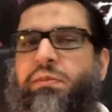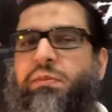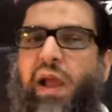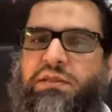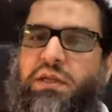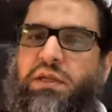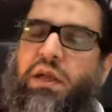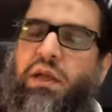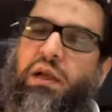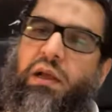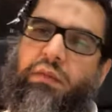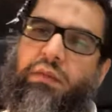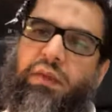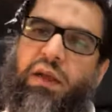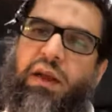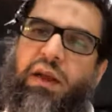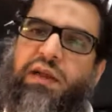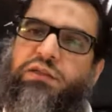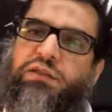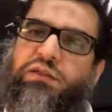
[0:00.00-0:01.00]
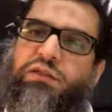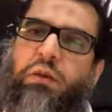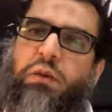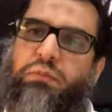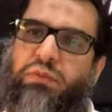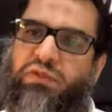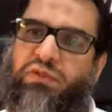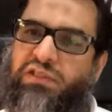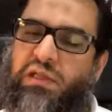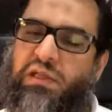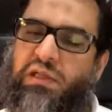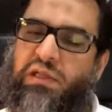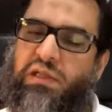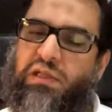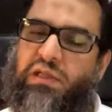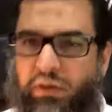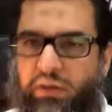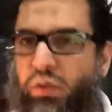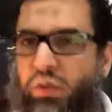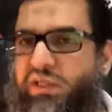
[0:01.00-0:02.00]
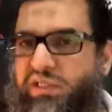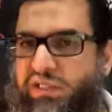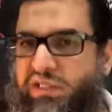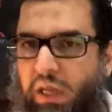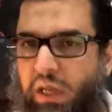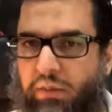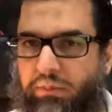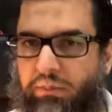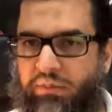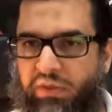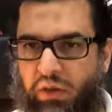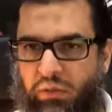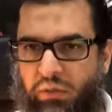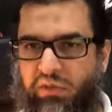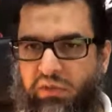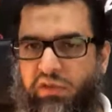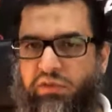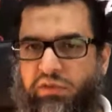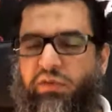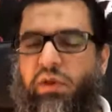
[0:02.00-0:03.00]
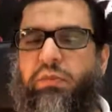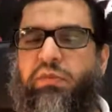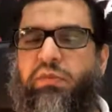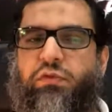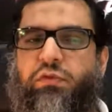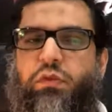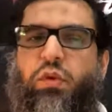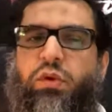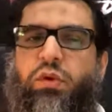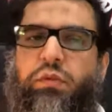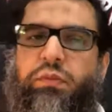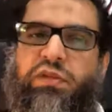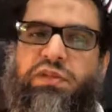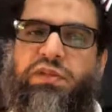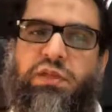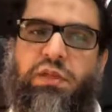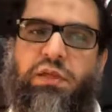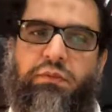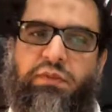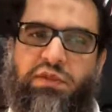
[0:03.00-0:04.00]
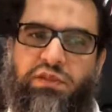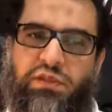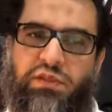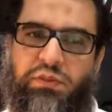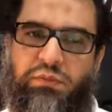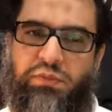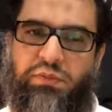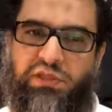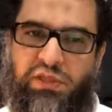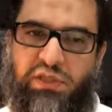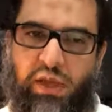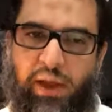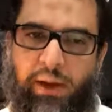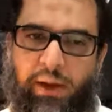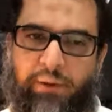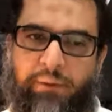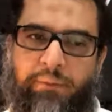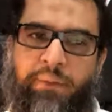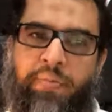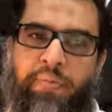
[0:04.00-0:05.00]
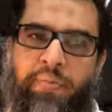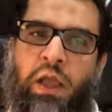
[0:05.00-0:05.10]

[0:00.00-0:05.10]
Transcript: lands, then I saw Muslims but no Islam. This famous quote which he had.